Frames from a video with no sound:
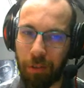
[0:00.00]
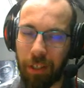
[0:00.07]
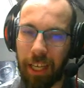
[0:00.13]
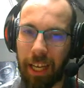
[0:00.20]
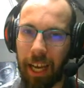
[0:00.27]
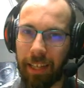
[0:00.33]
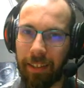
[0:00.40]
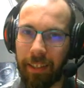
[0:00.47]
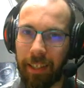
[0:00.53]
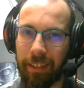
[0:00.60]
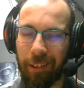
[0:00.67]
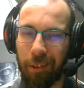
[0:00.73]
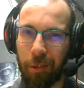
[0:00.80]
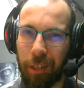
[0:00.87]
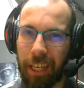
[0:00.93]
don't think I
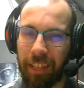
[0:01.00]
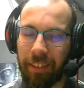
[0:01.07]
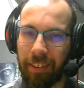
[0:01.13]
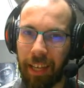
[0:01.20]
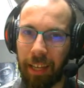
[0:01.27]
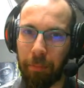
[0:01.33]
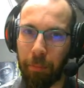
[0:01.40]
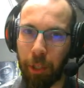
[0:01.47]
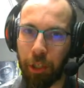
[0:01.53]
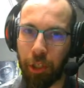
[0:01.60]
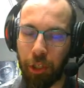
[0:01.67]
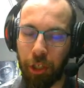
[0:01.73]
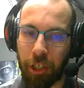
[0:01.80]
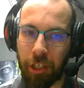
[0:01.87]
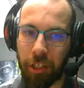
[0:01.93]
did Lugia
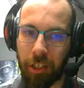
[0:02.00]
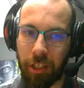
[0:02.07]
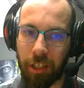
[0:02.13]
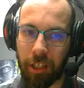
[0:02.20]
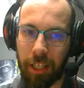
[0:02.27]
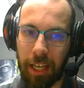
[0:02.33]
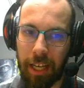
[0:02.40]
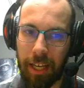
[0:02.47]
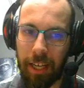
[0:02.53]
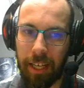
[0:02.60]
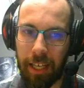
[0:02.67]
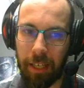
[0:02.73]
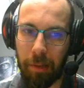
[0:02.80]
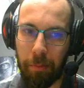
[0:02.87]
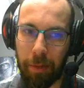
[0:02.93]
that much justice
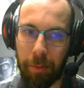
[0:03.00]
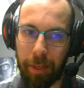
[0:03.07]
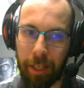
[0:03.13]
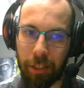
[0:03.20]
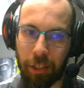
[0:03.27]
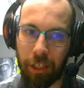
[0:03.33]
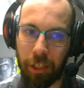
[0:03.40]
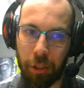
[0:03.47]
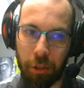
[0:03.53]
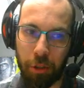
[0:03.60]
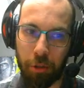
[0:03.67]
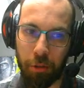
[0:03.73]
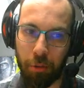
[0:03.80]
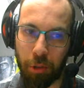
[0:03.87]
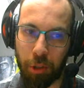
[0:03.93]
in the BBL
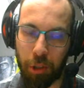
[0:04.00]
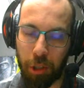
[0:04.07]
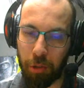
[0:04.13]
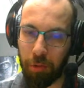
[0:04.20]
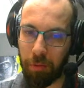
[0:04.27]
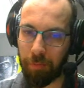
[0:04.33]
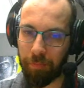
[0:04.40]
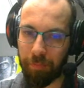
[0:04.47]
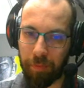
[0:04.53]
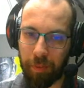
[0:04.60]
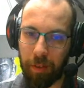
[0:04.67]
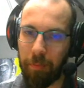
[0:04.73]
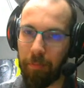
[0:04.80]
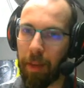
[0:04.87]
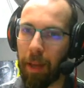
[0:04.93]
Season 2. So
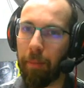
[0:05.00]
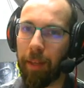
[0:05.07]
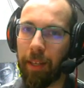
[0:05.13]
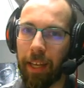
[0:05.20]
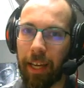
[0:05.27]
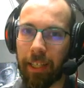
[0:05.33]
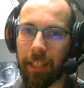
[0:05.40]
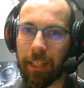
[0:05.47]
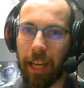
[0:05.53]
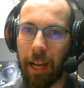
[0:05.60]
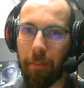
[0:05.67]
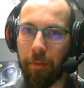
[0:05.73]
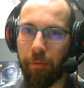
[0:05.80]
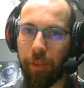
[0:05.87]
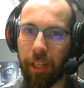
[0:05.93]
maybe
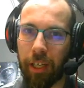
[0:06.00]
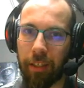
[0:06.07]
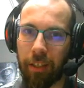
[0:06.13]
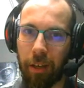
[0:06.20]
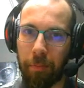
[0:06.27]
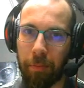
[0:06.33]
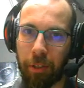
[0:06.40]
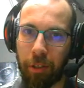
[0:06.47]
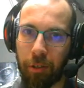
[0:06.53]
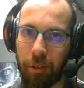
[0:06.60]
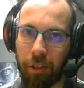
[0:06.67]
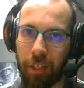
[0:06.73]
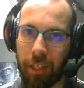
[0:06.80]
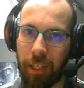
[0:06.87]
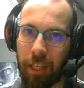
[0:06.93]
next time, if we got the
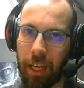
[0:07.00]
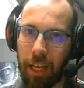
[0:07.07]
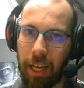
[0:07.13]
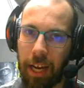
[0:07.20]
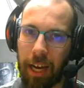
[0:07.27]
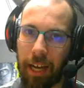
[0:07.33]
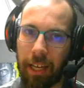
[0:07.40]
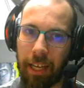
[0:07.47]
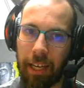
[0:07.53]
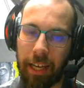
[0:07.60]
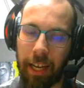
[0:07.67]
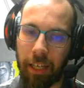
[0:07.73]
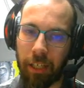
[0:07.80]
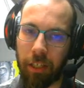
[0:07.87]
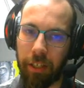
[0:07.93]
opportunity,
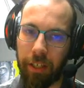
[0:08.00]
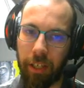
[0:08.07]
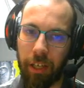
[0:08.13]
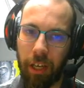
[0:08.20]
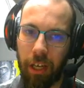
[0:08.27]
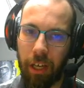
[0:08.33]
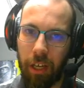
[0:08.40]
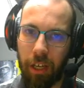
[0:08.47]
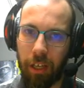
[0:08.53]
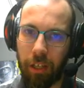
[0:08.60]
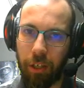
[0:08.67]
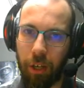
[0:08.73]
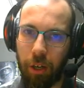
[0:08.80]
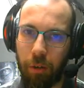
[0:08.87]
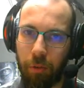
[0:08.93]
I can actually
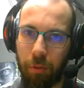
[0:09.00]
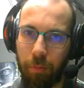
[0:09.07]
you